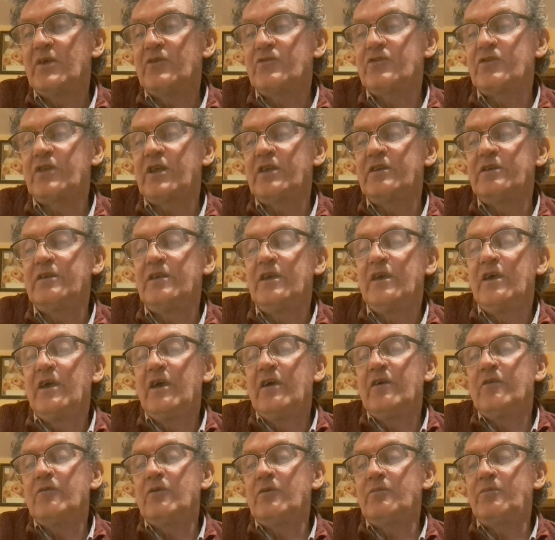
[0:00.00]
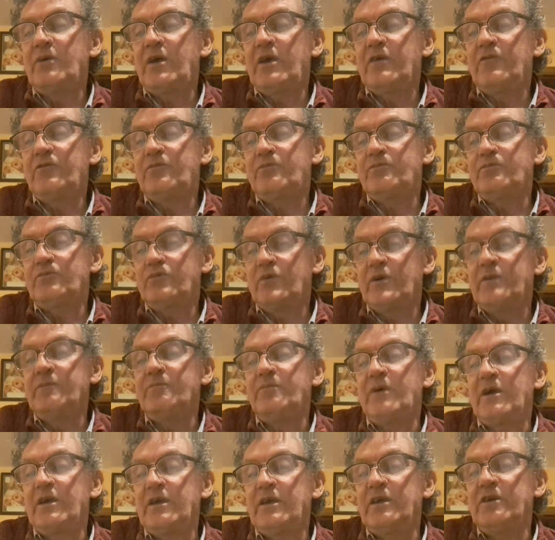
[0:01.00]
So then when
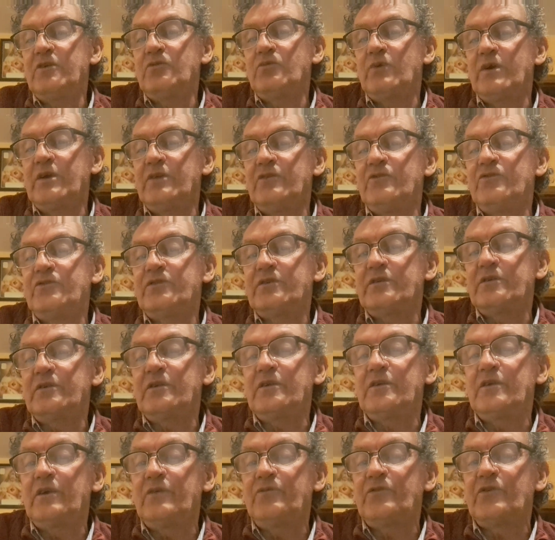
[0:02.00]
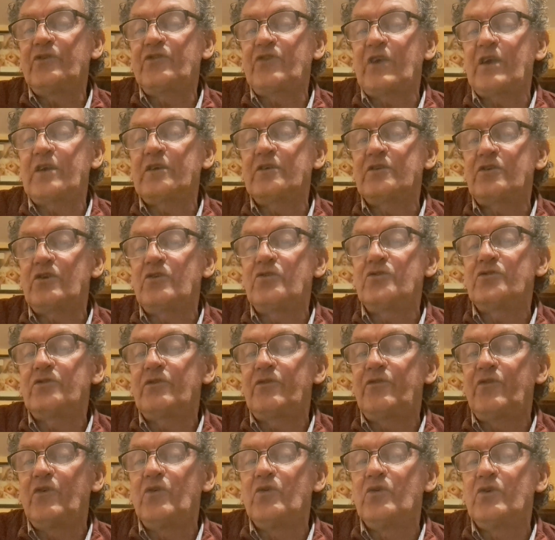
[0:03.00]
Baid wins, if it's second, third or
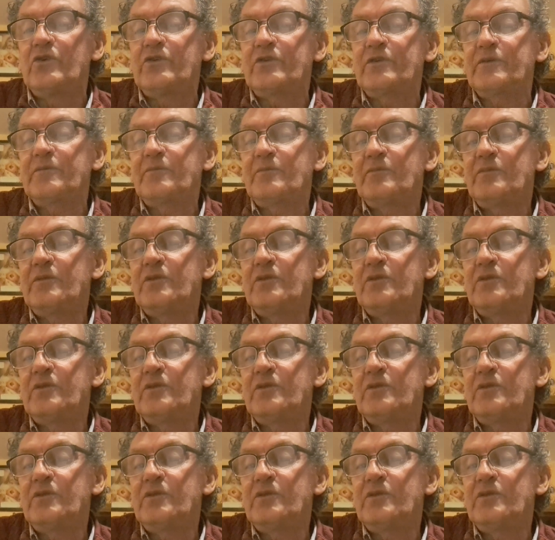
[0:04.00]
fourth,